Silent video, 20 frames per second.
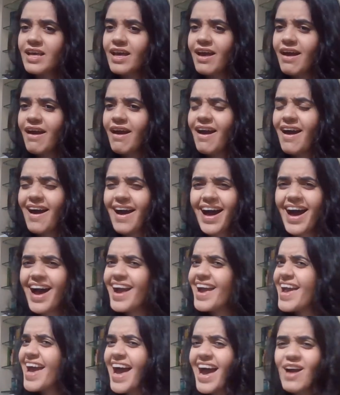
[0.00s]

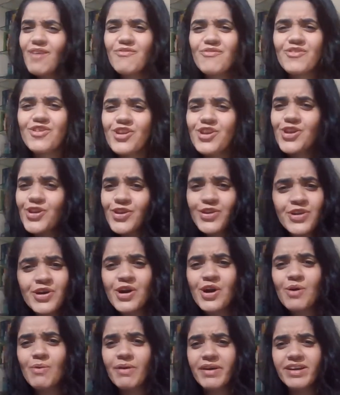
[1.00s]
I have
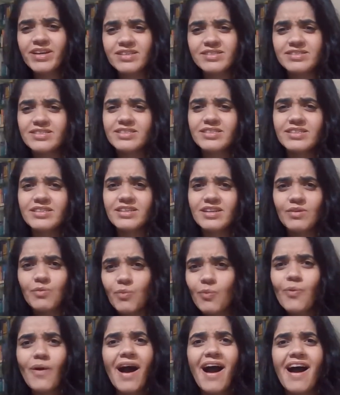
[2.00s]
no idea
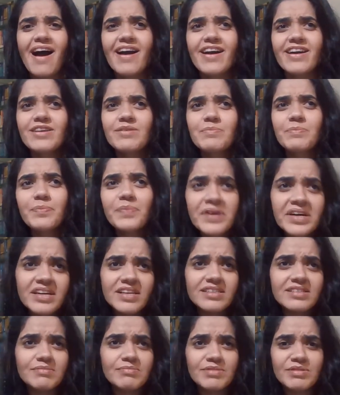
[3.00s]
why,
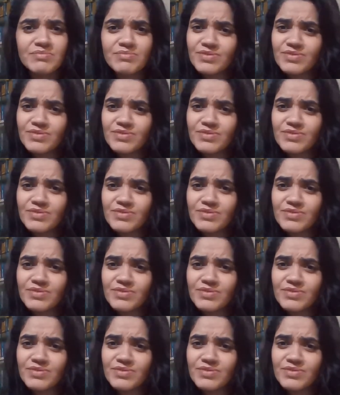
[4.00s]
but my